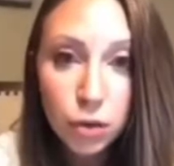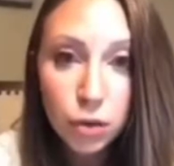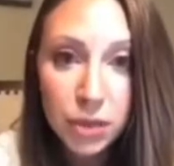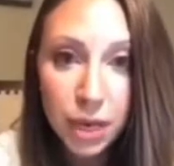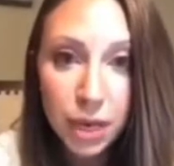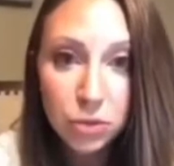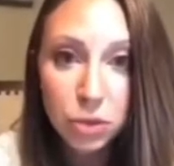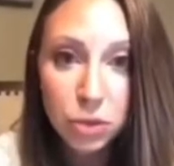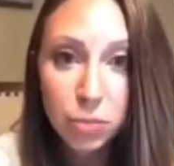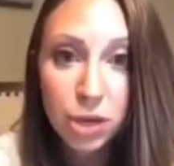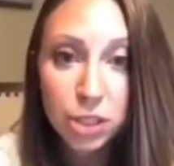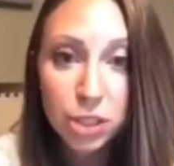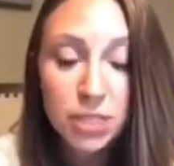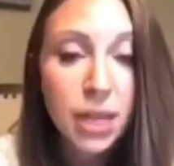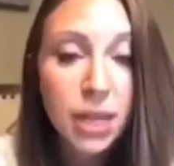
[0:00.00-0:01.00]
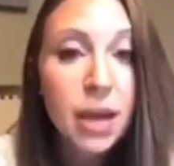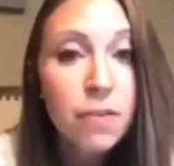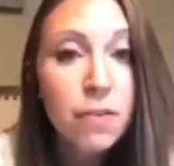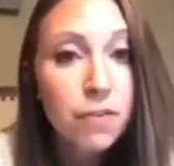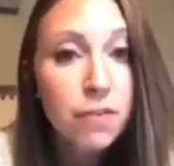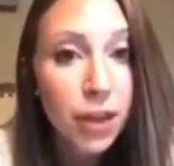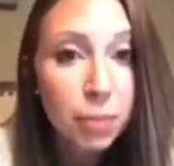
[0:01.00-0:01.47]
not doing compressions.
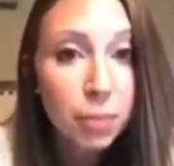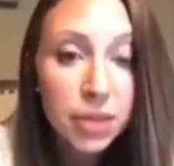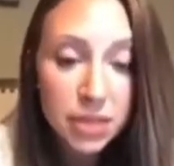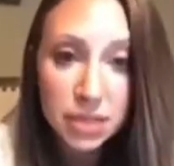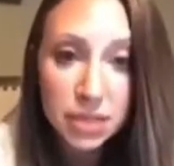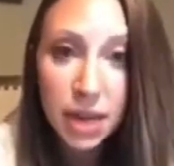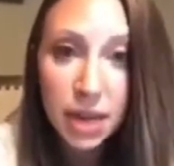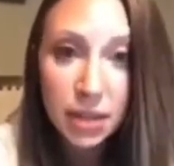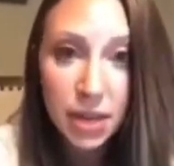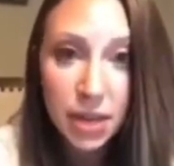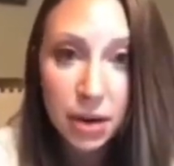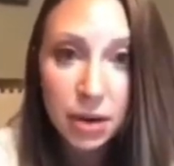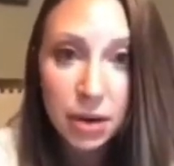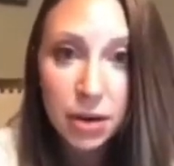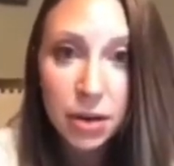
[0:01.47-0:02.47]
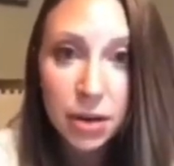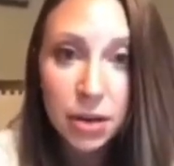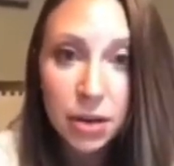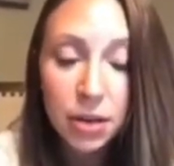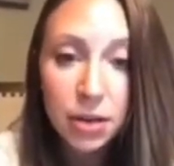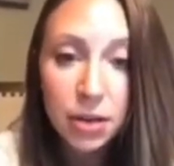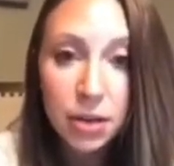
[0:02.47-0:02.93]
Family is not there.
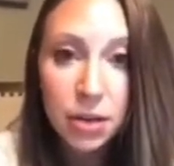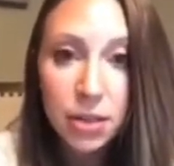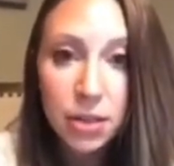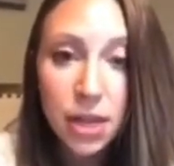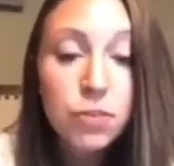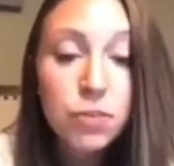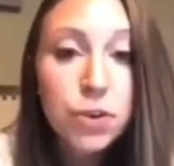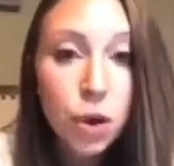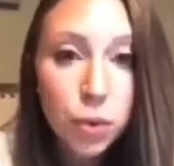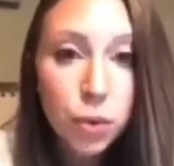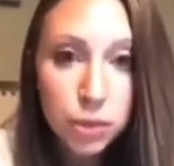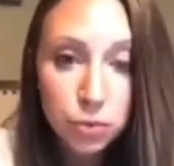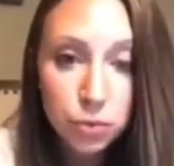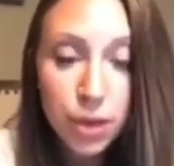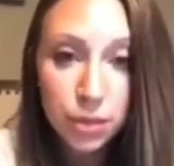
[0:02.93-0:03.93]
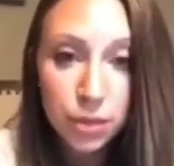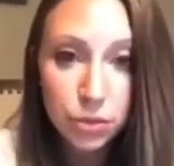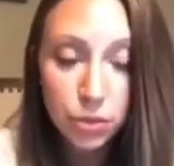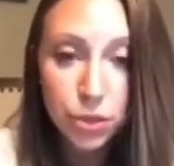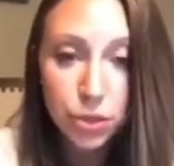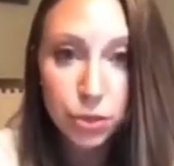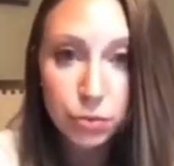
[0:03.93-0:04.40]
They have no one to answer
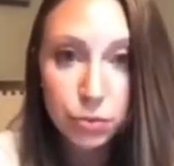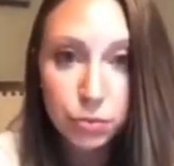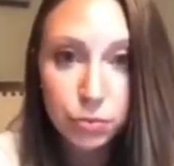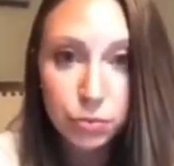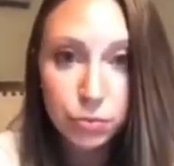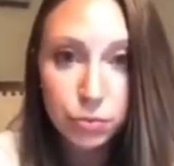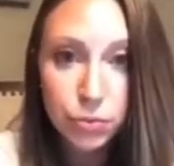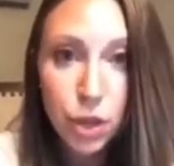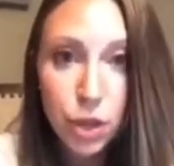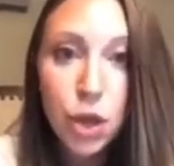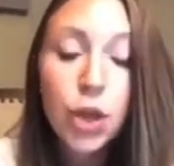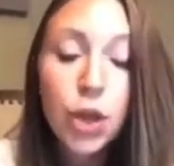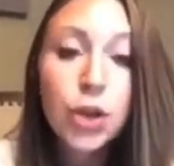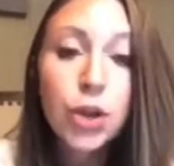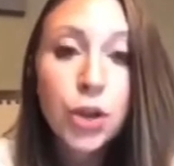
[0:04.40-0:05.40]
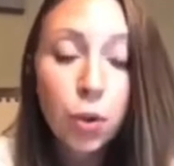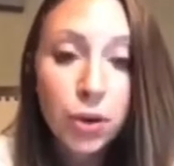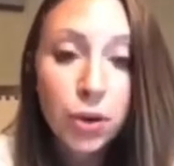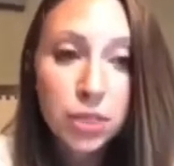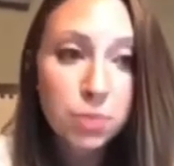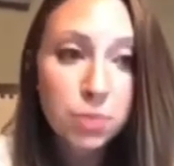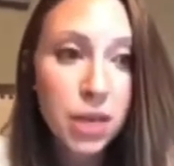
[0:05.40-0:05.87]
to. No one
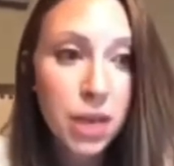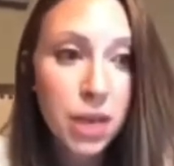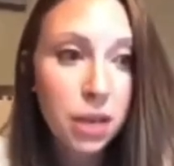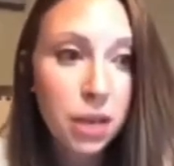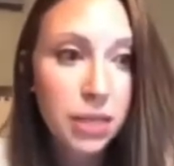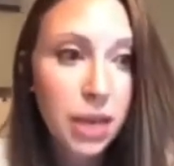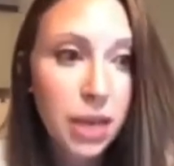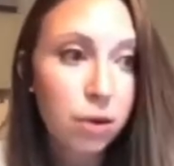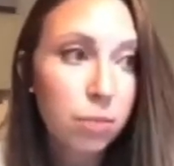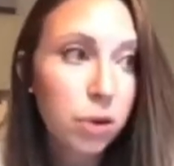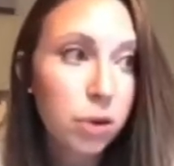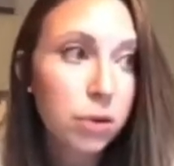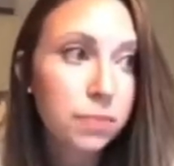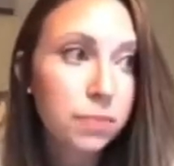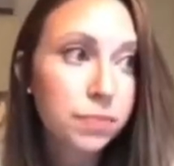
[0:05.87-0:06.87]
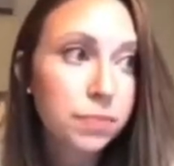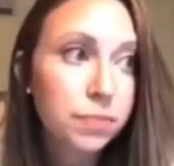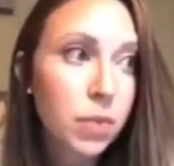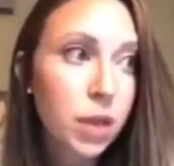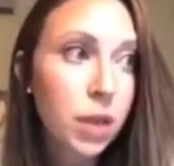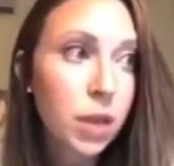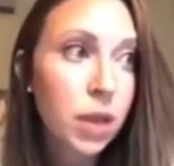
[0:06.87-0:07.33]
is being held accountable.
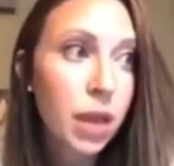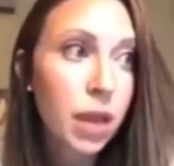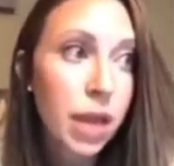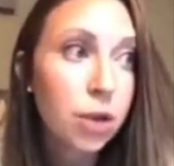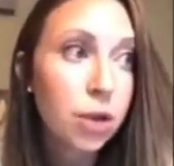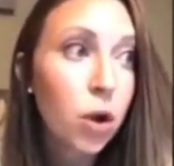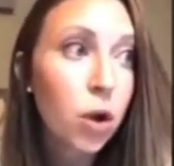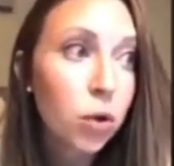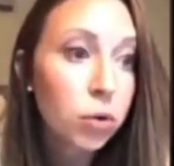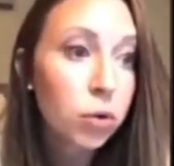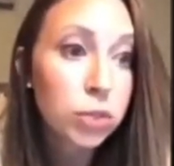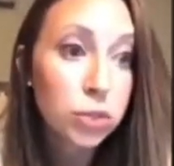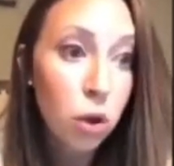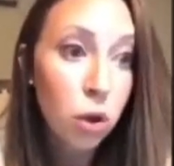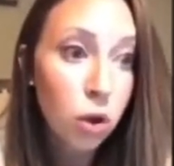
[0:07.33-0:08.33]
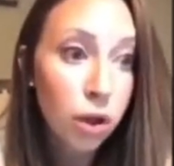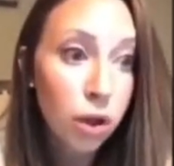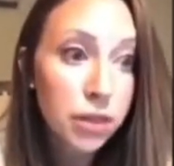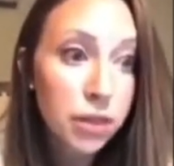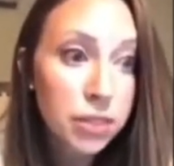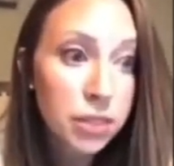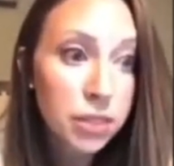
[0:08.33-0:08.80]
A code was
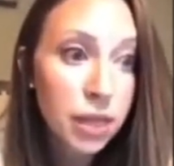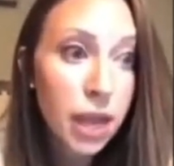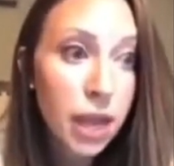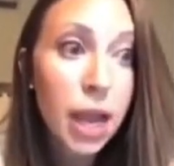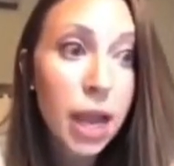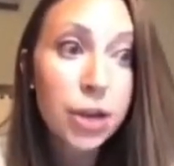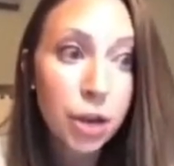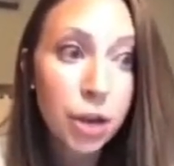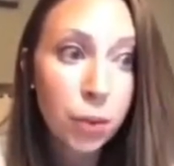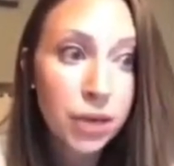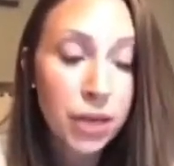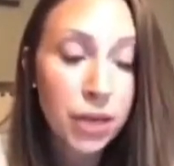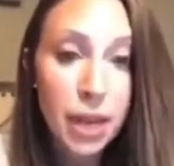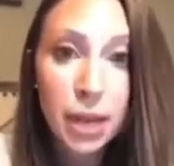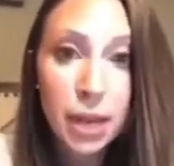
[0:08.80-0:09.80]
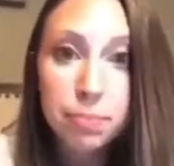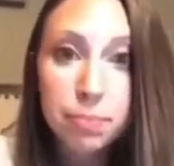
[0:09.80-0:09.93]
called and no one came.